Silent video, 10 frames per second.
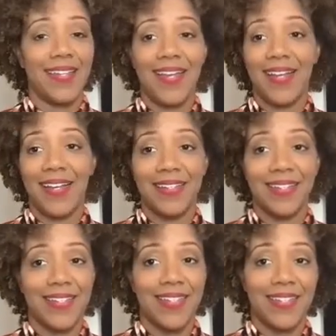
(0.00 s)

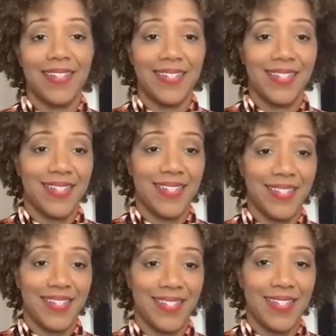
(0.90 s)

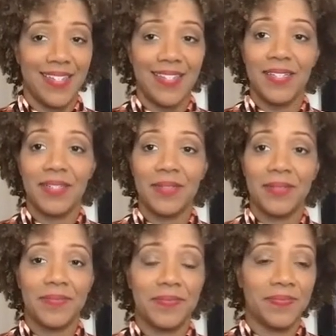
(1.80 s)

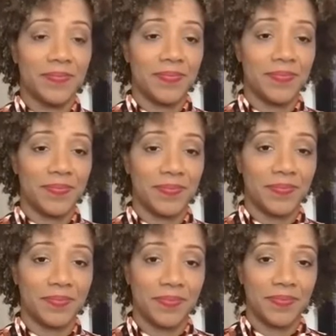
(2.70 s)

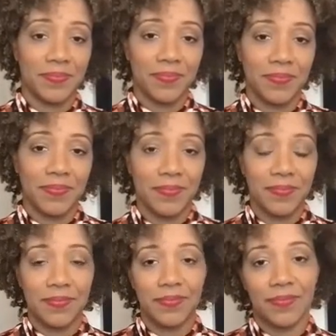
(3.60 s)

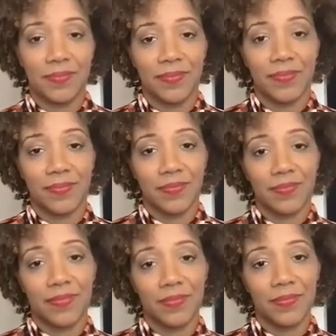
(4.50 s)

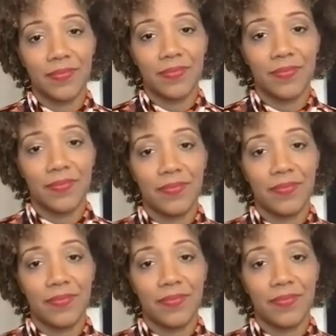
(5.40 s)
(not speaking)